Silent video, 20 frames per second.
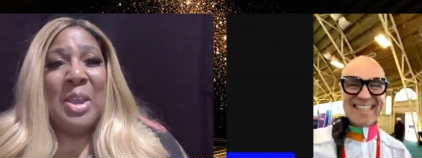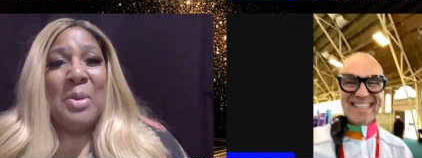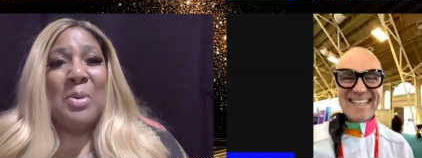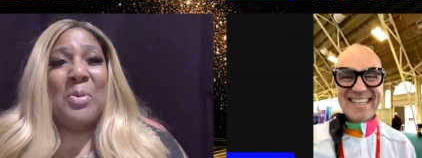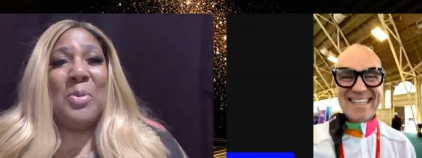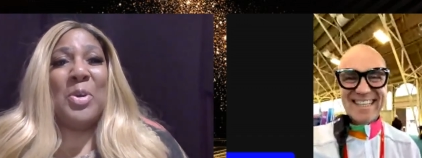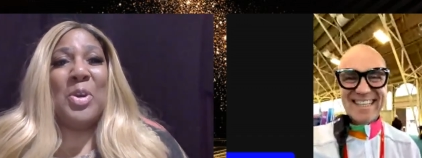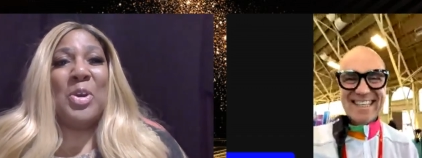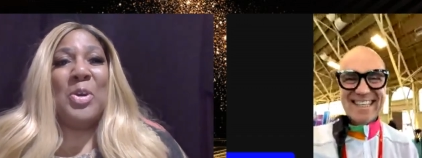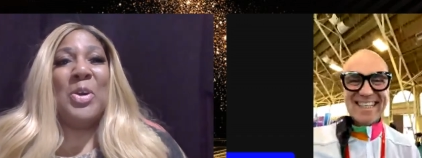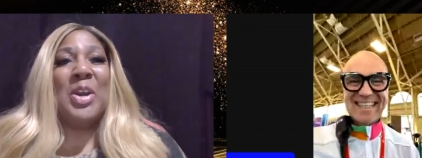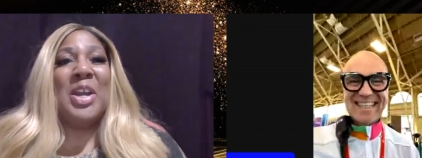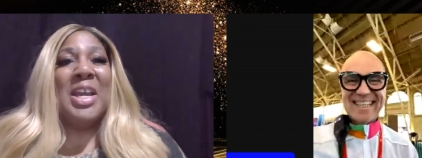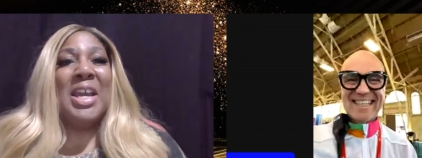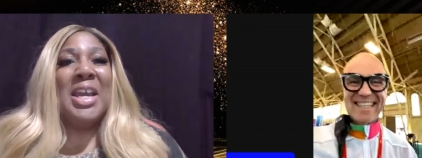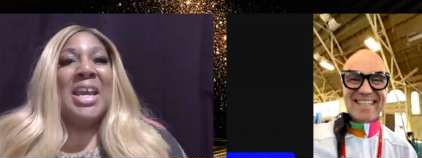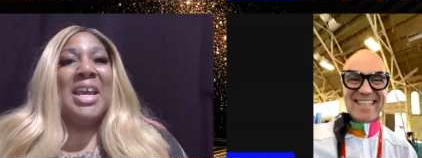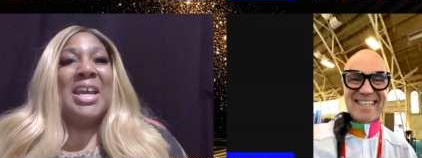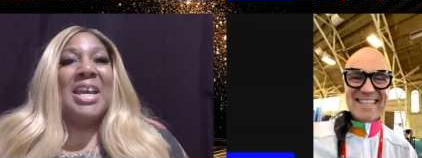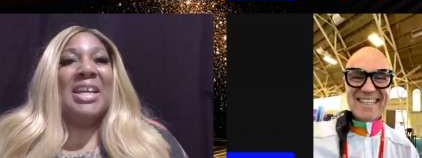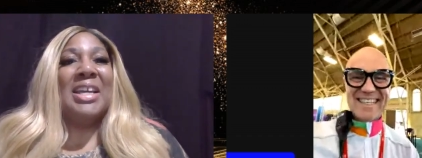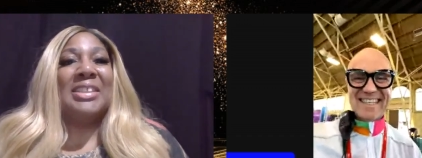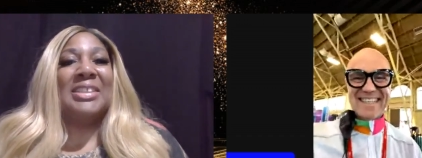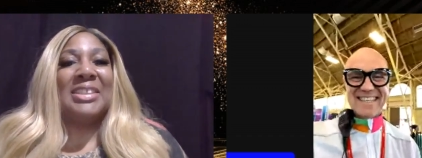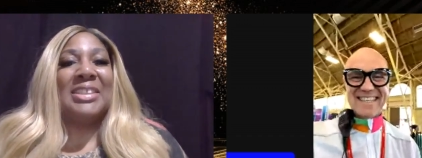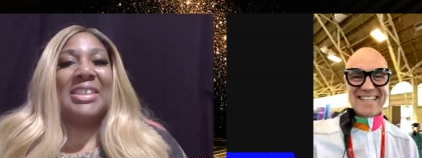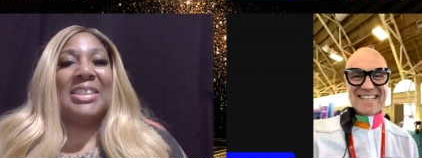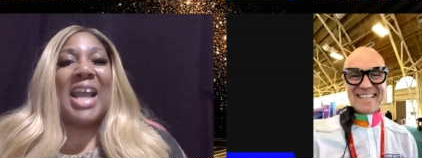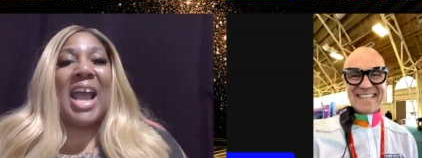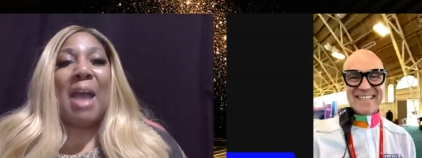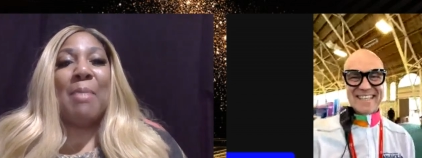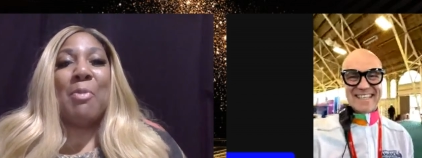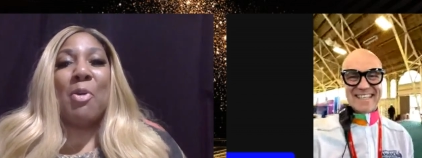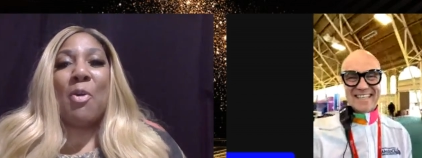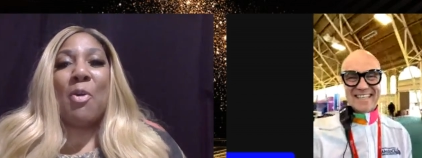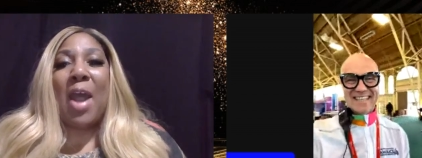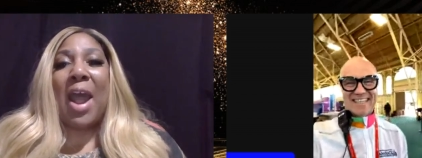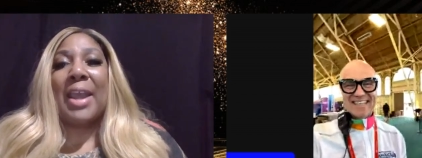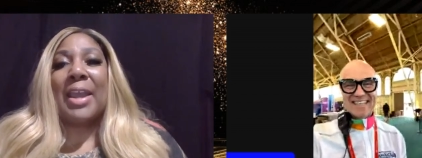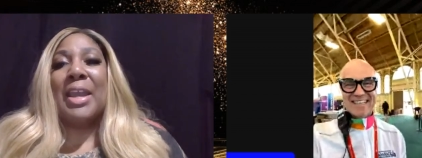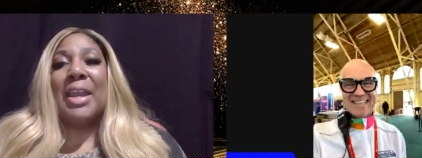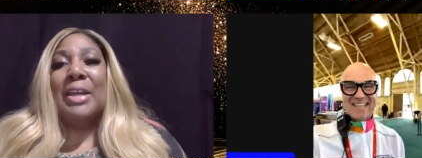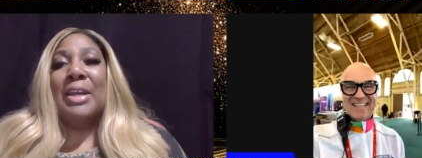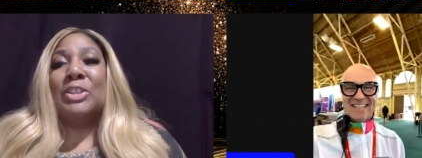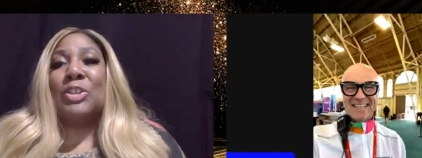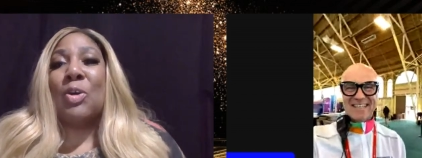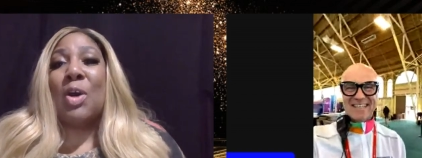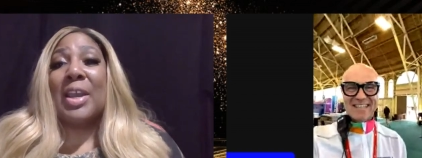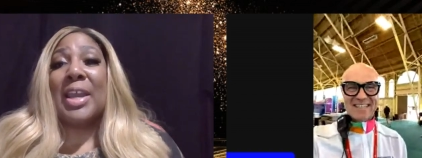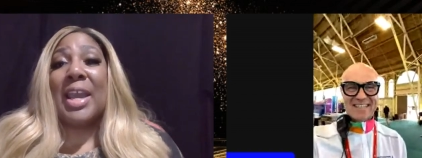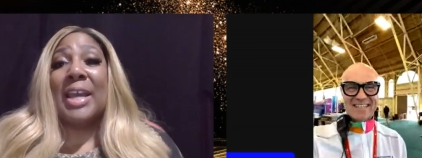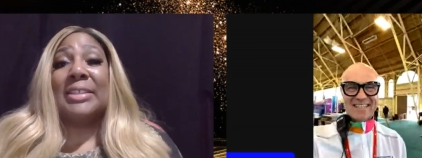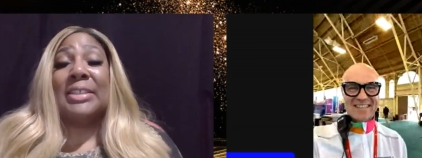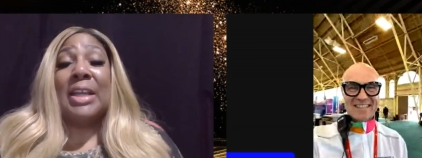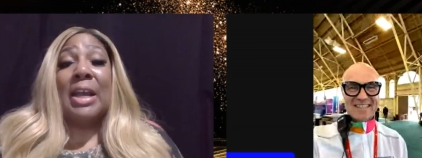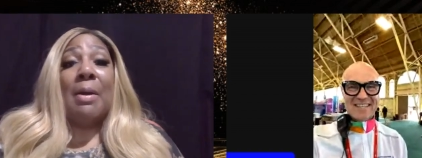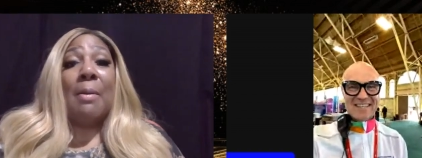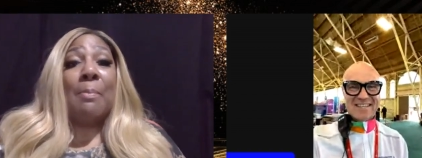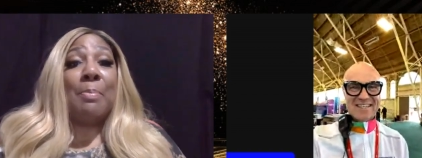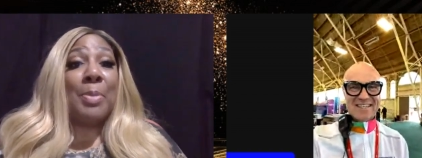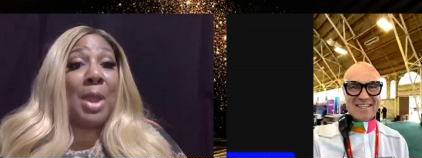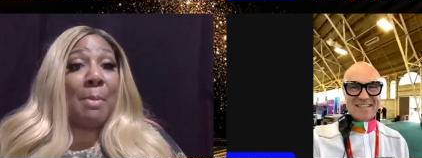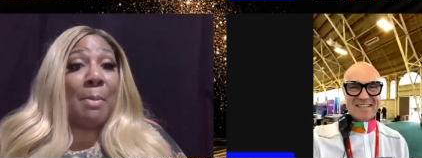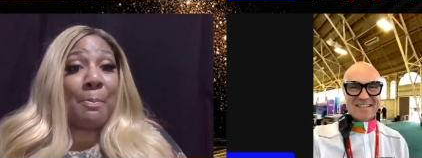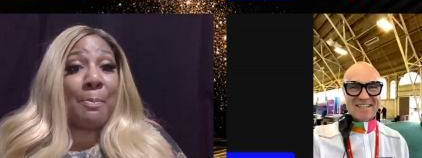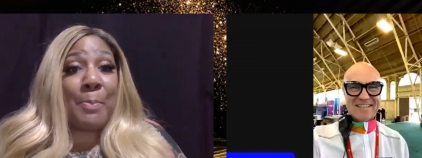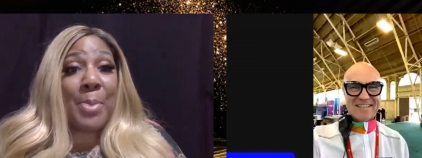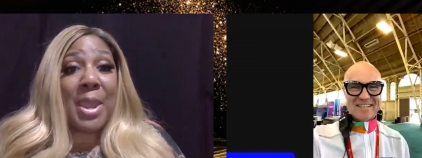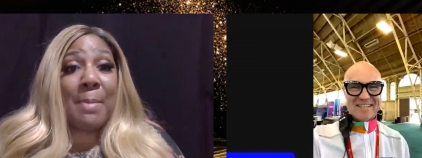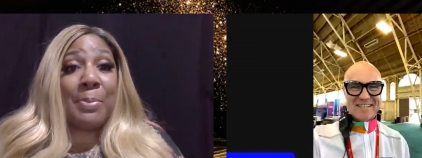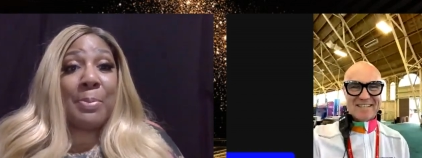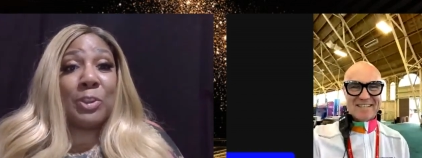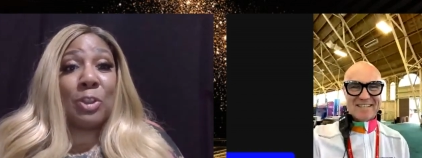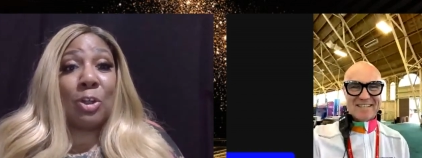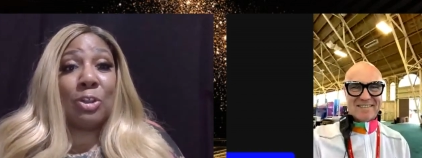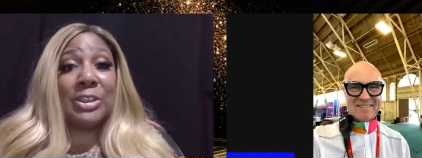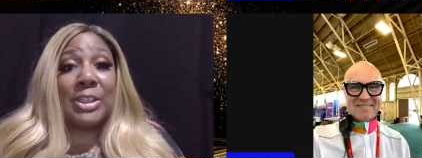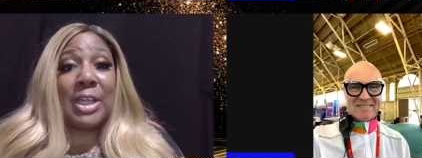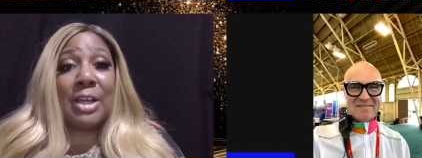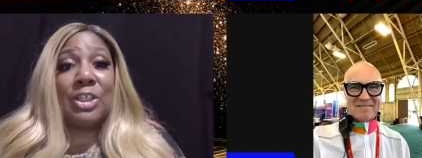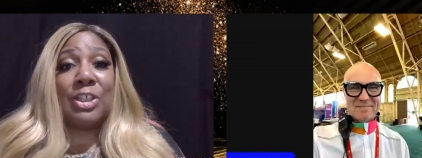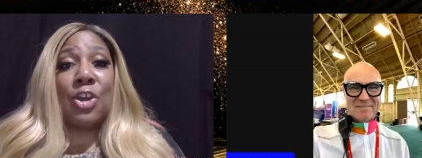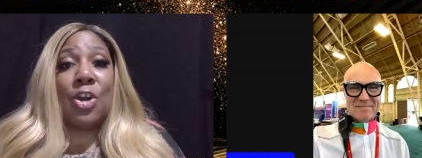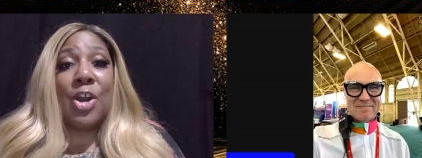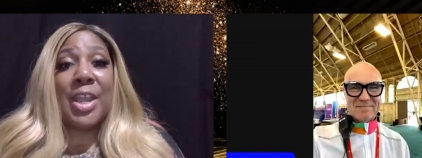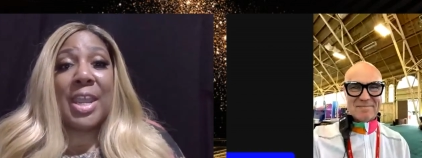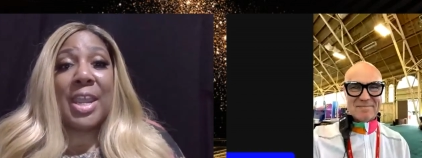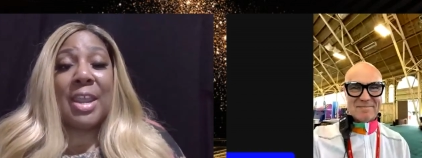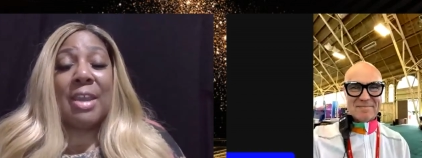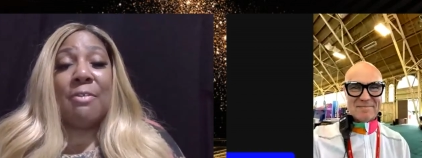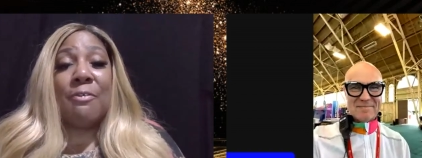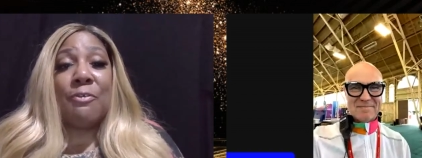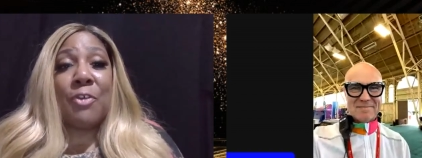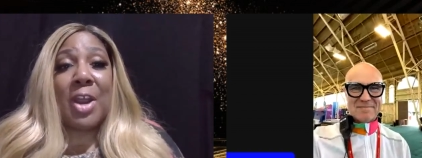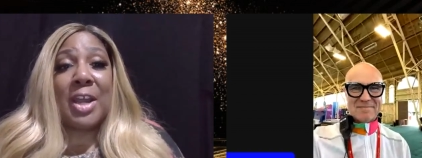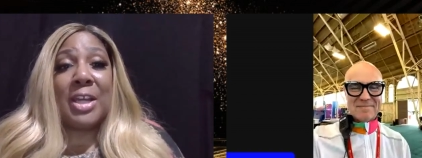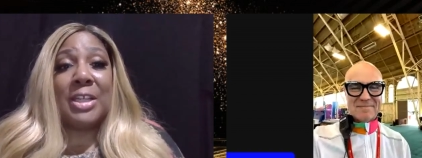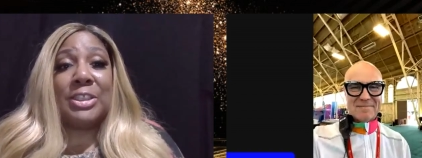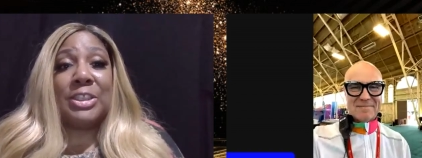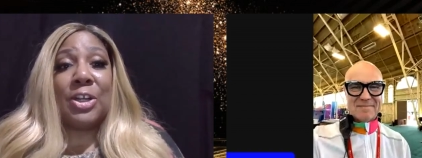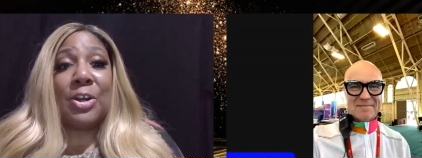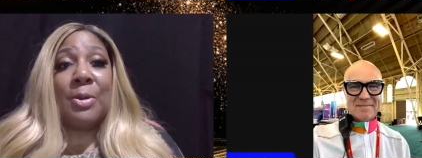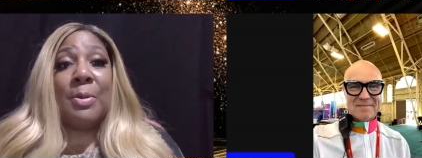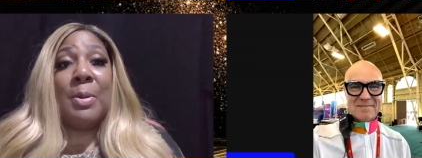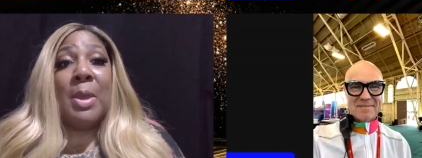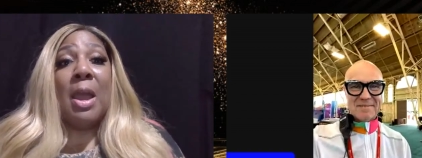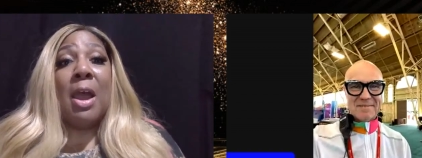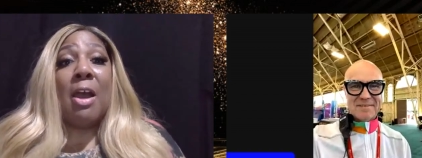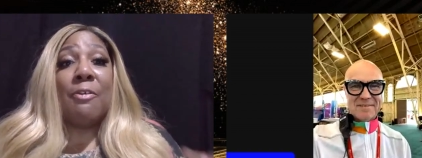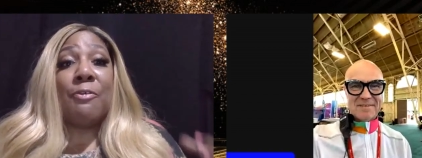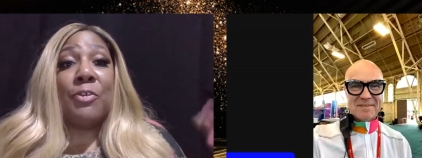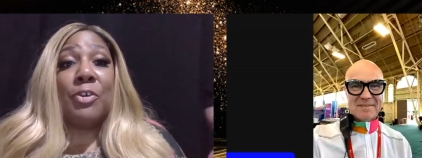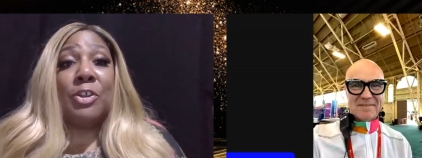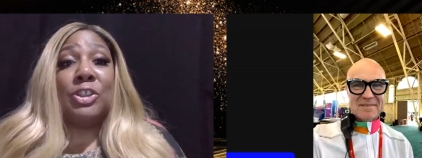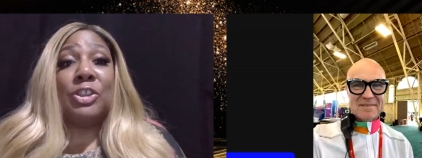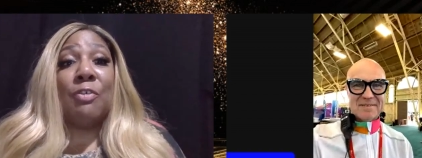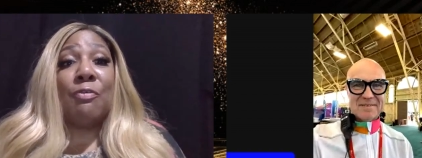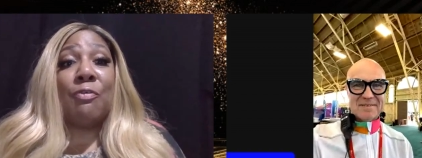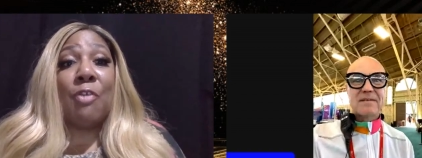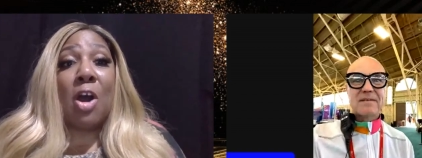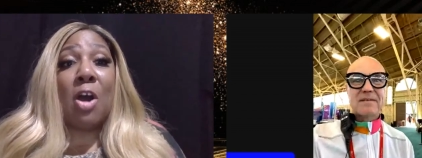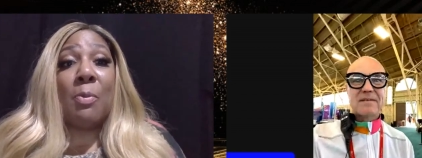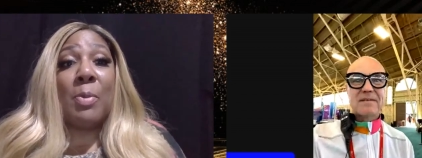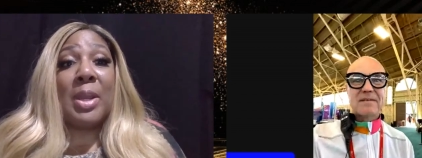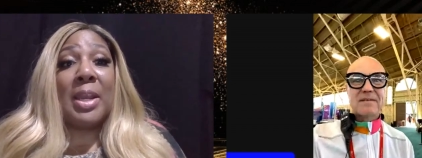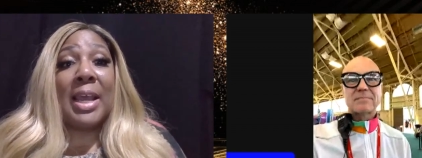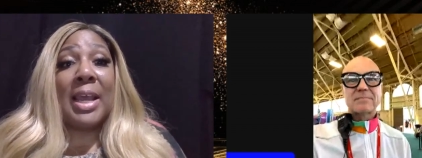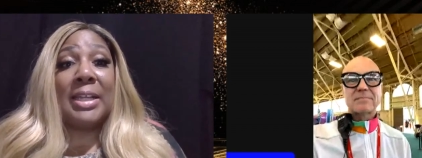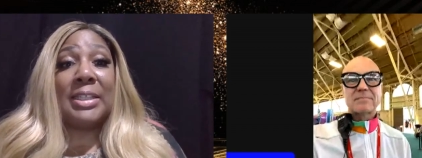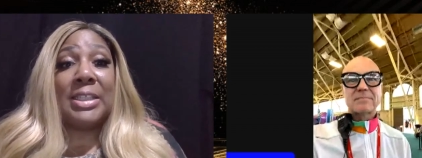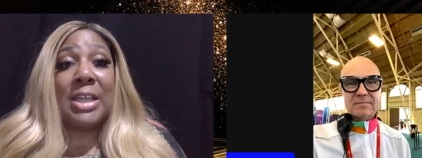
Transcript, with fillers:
Speaker 1: Woo! It's Tamarack. So I guess people talk. To, you're Ian Fraser. Uh, first of all, we like